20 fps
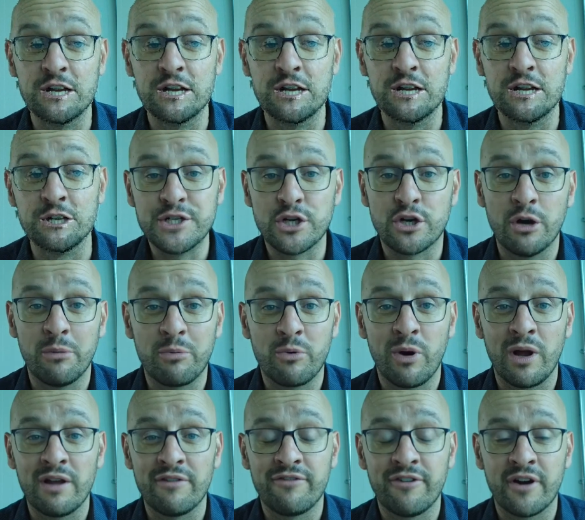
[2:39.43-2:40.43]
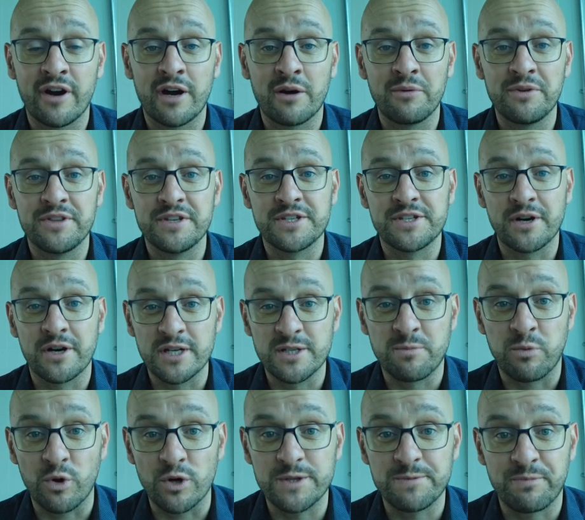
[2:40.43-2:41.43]
qualifier with the Star
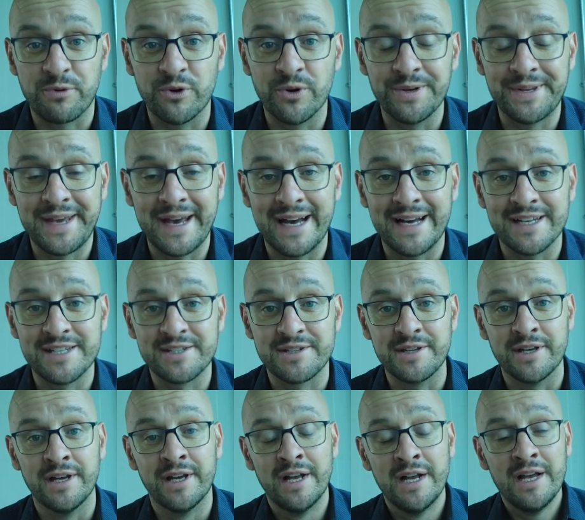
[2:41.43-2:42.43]
Sports broadcast,